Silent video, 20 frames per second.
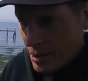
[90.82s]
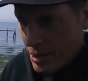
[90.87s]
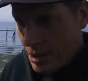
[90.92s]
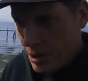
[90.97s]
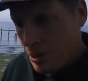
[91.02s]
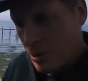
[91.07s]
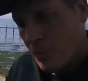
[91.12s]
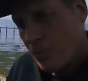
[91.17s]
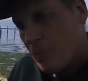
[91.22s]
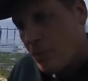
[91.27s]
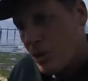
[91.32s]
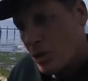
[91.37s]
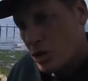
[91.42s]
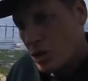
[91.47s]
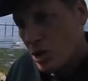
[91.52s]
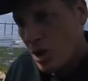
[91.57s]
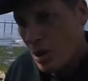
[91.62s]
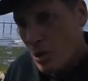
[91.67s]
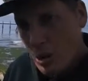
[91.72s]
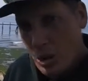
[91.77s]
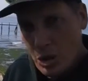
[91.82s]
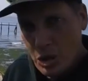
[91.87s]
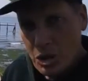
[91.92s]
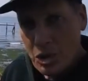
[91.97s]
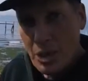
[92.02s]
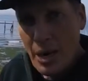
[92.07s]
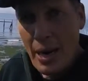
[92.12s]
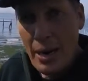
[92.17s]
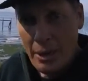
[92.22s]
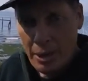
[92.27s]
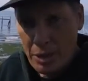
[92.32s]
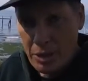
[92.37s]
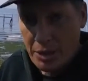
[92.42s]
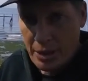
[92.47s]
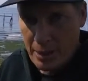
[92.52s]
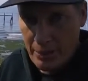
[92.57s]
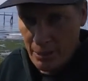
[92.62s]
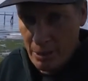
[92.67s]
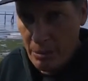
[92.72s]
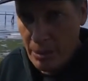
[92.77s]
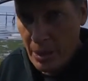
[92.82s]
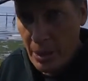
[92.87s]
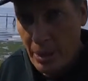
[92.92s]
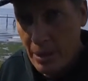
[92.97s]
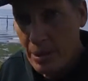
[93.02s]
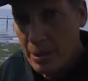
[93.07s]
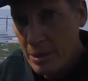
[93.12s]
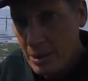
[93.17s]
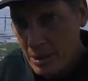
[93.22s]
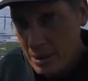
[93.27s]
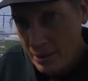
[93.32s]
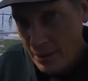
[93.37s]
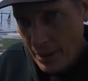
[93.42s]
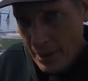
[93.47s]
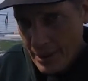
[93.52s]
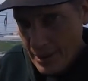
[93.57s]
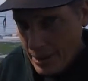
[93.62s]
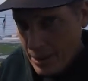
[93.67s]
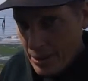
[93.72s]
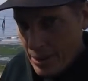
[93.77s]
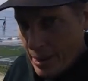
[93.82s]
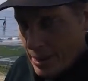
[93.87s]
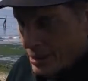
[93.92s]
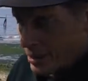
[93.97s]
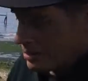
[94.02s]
the saltwater side is Salmon Bay, and that